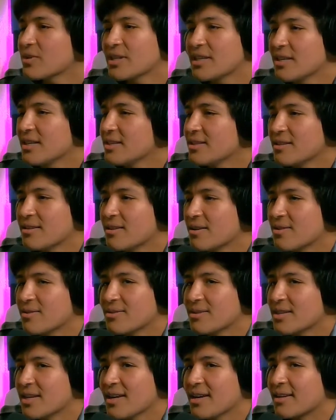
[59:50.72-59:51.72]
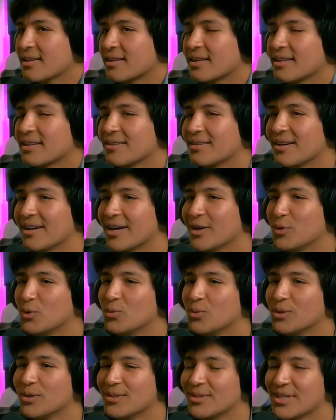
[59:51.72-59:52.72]
easy to understand. Like, I do
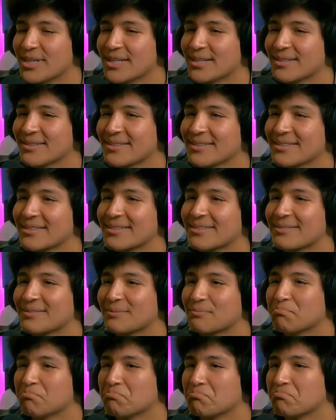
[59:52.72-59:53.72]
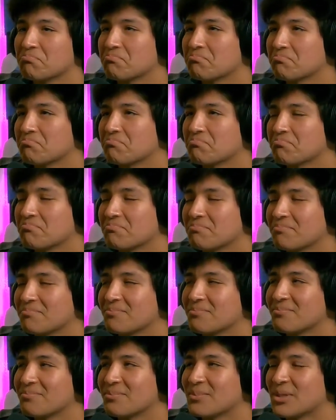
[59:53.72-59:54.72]
good things,
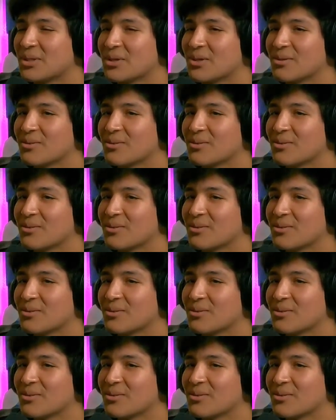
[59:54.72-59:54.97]
you know.